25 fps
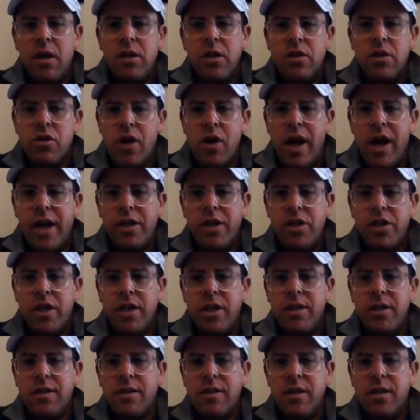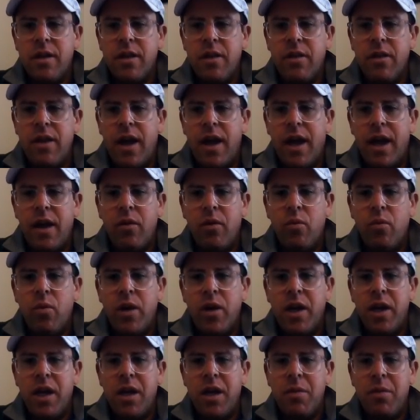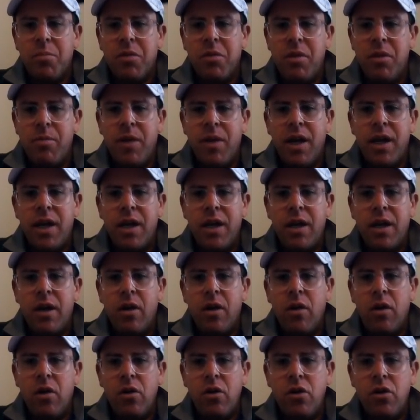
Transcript: strategies that, when implemented,